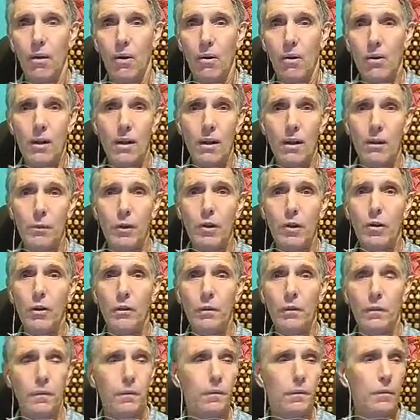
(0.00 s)
or a little bit
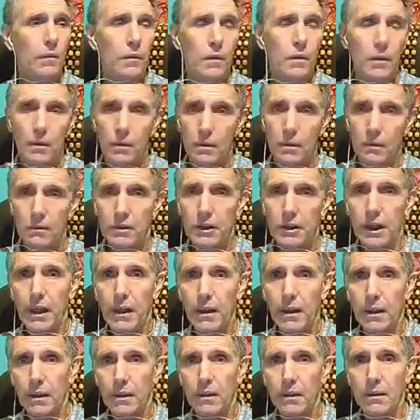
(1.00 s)
of
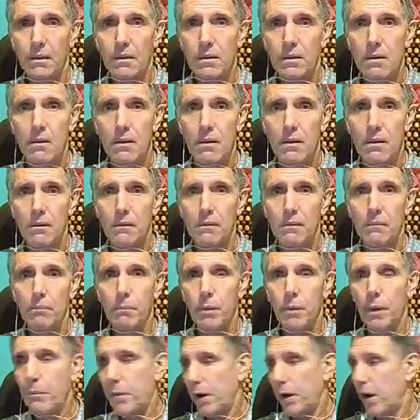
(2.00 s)
chicken
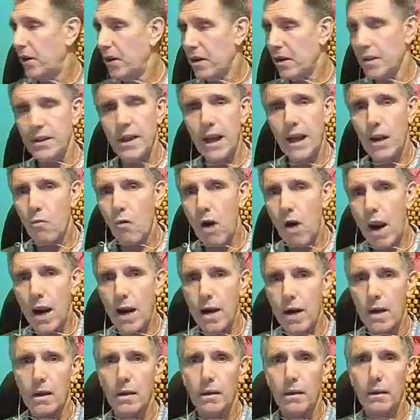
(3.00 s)
prepared the same
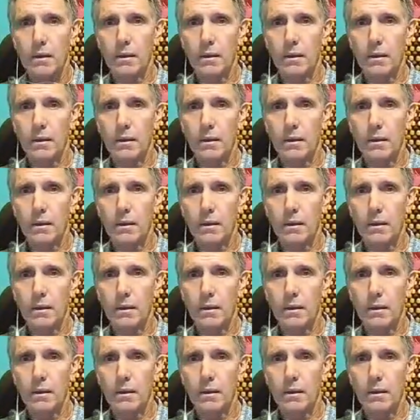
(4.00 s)
way.